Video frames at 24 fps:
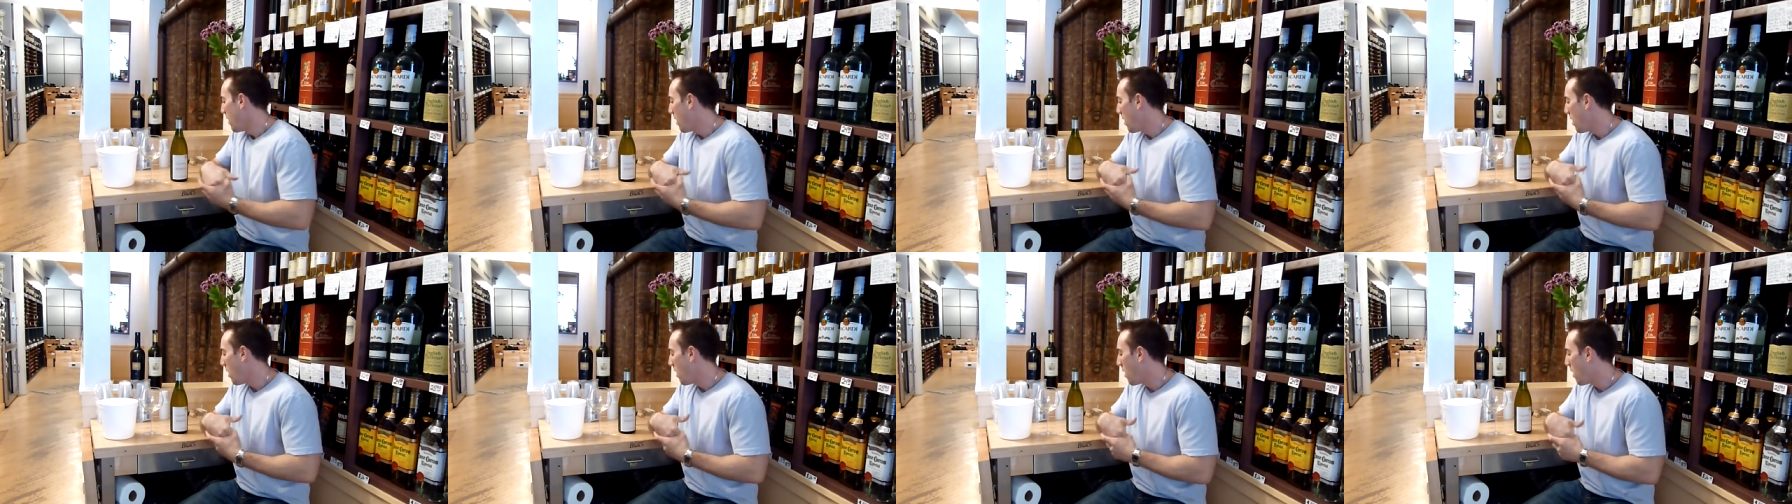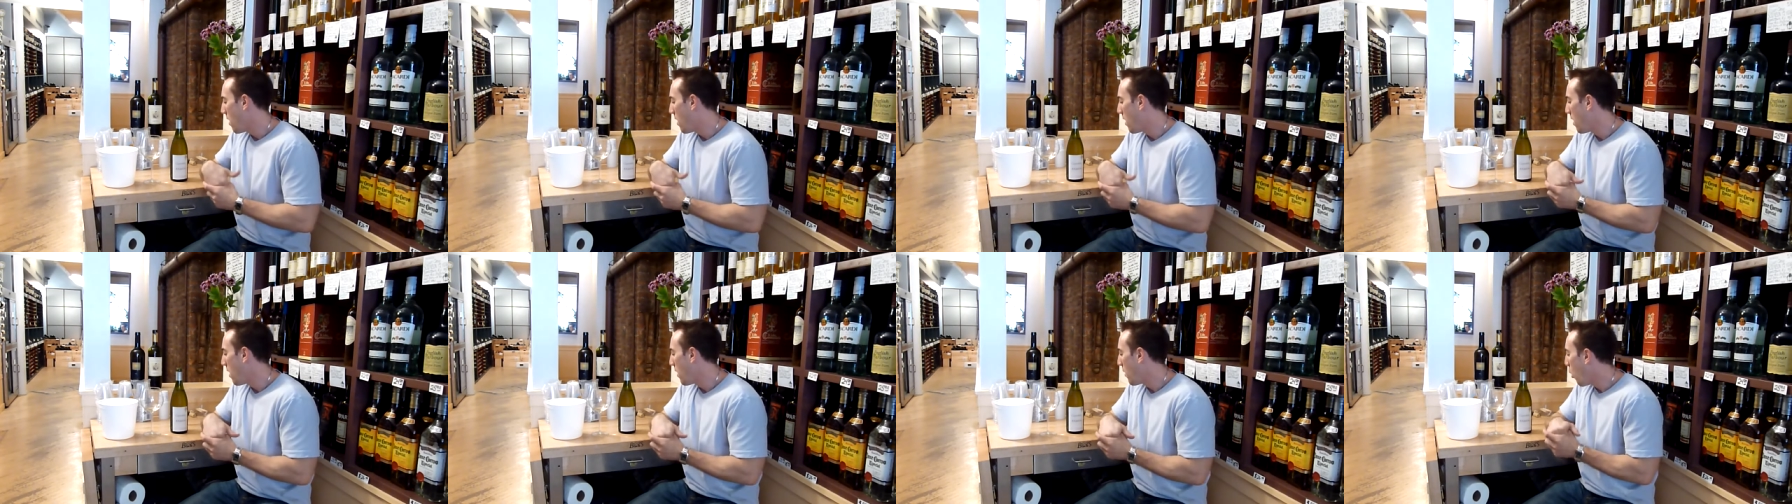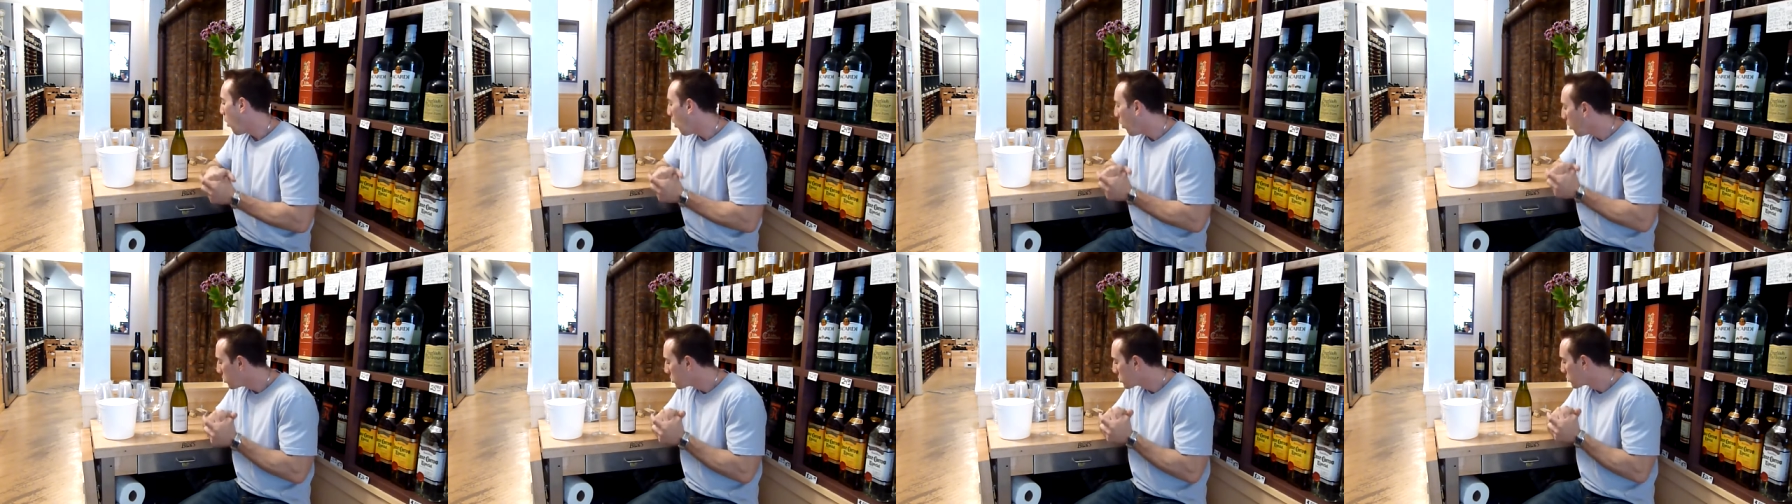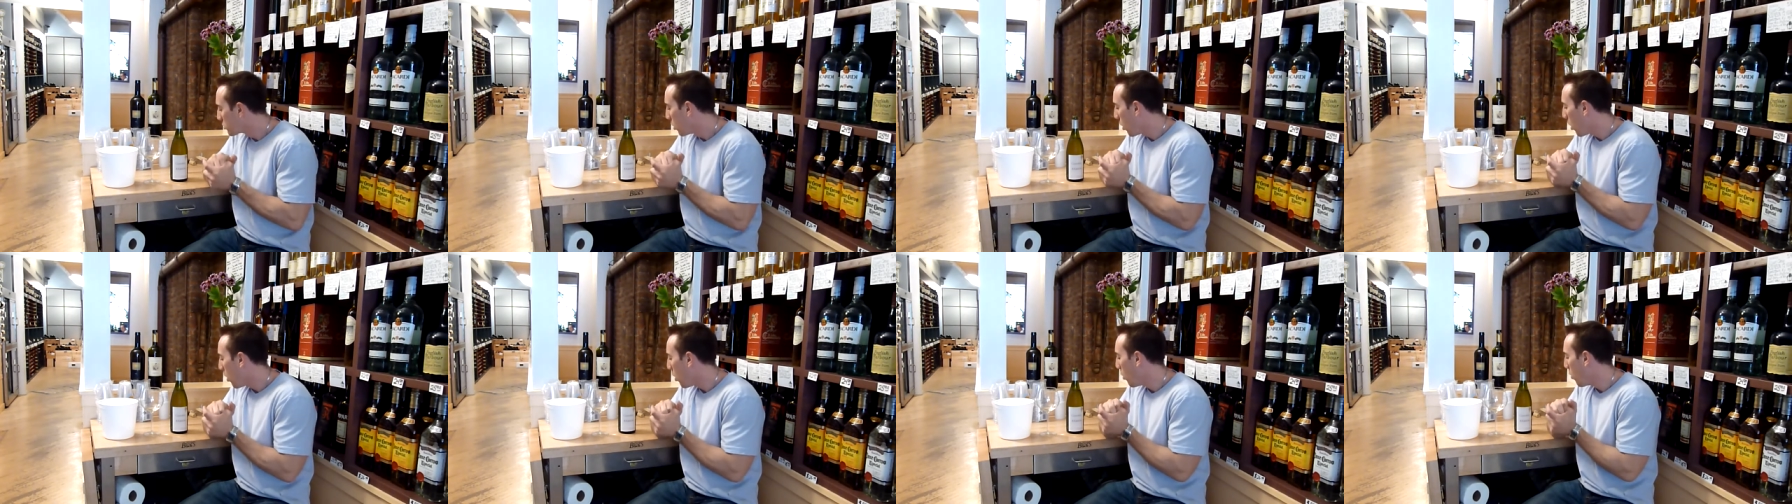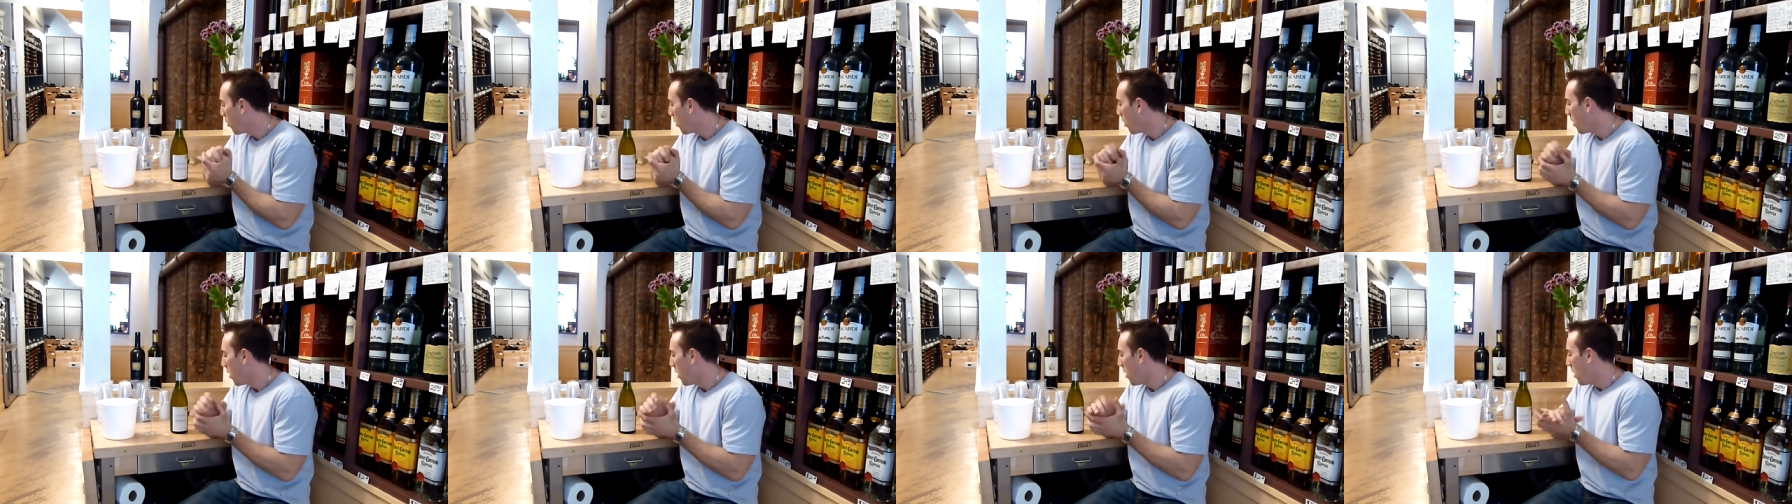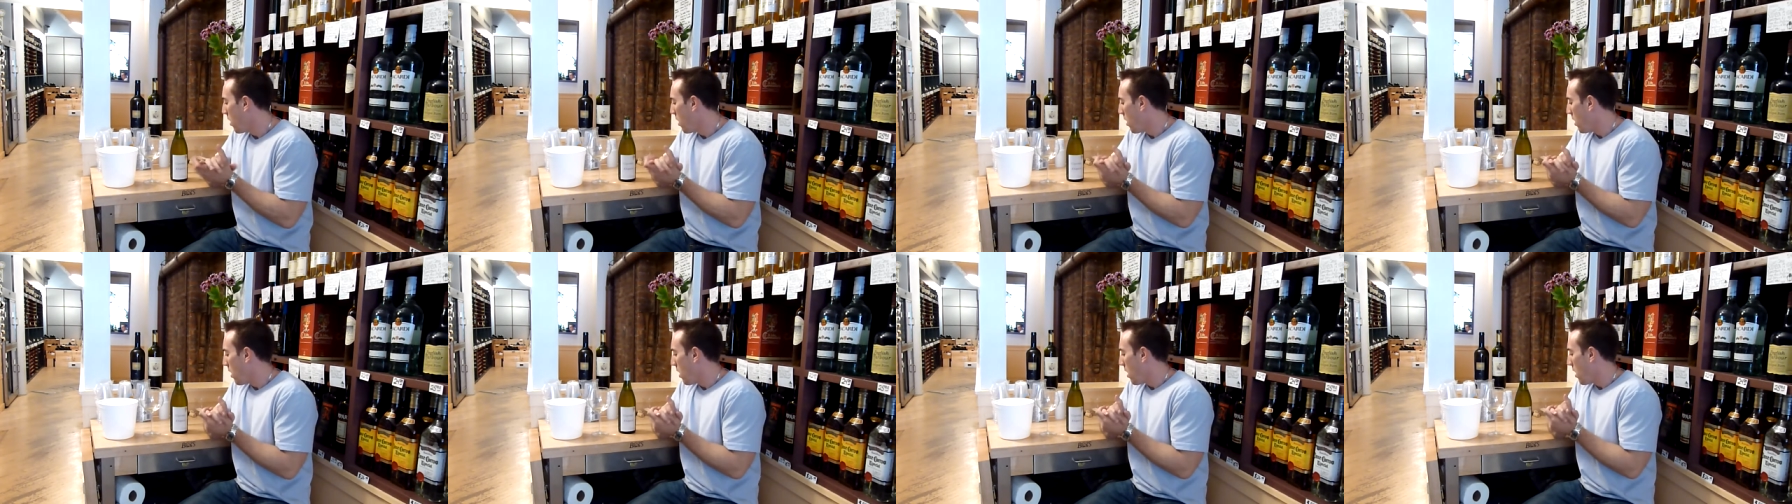also,
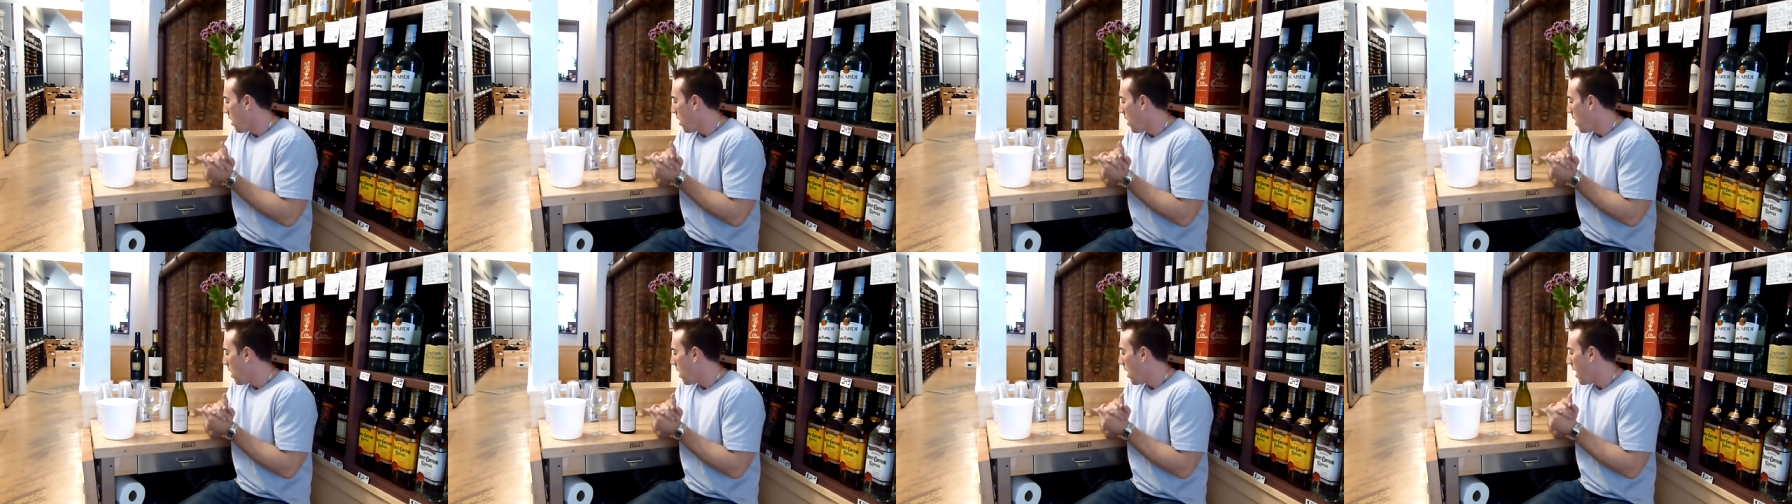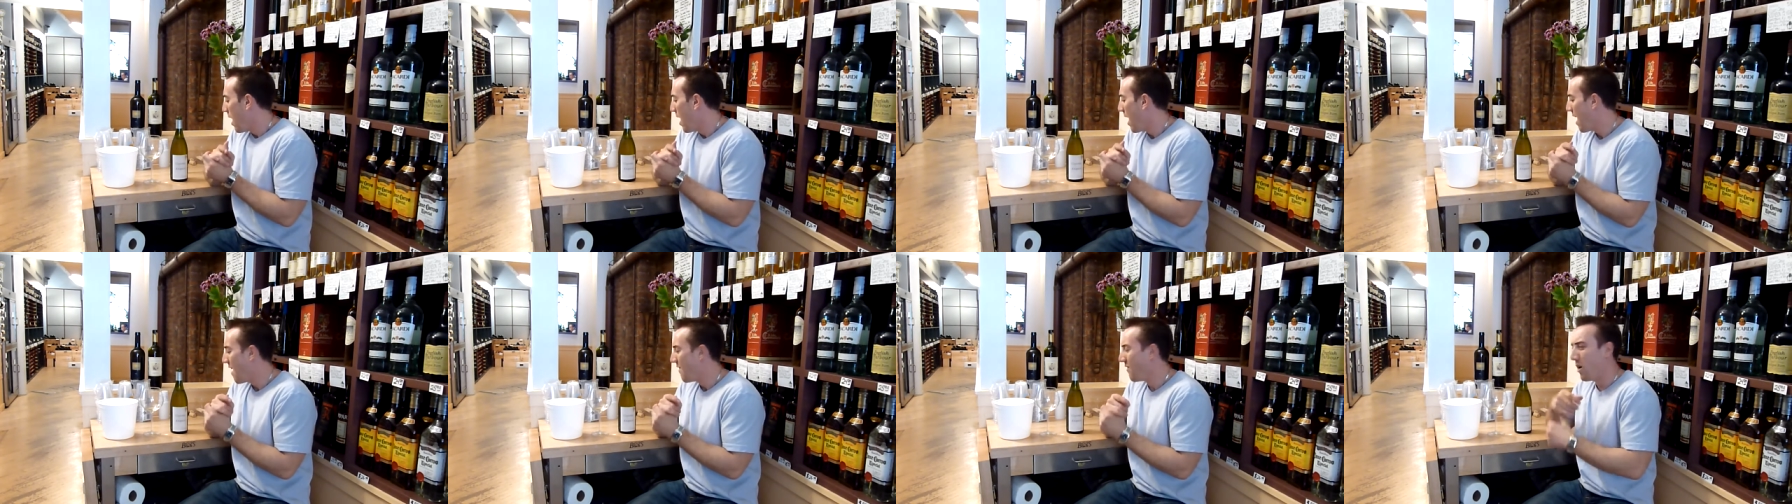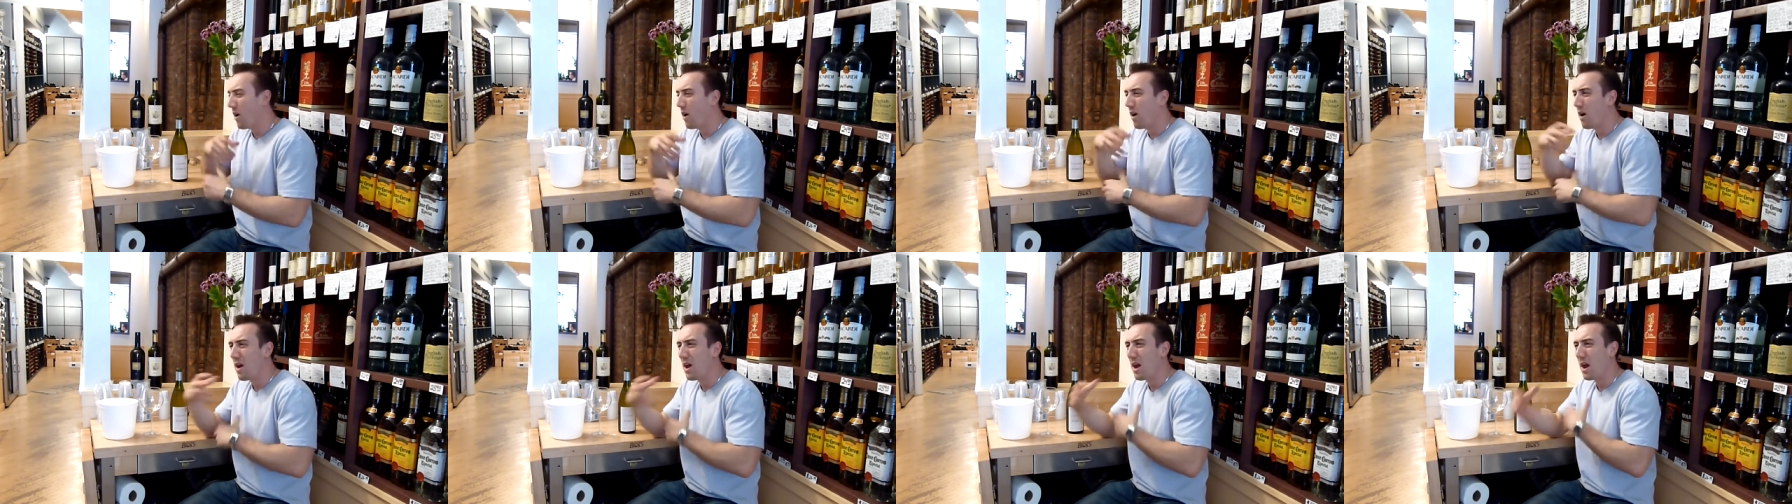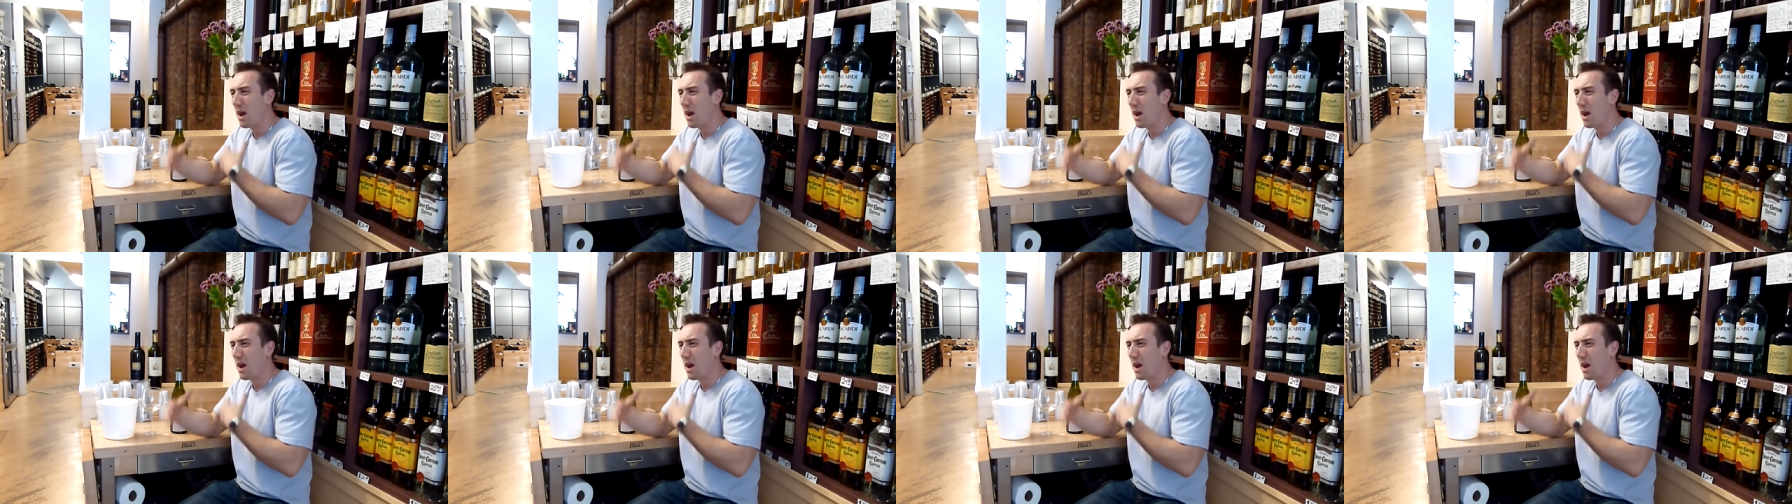uh, have a,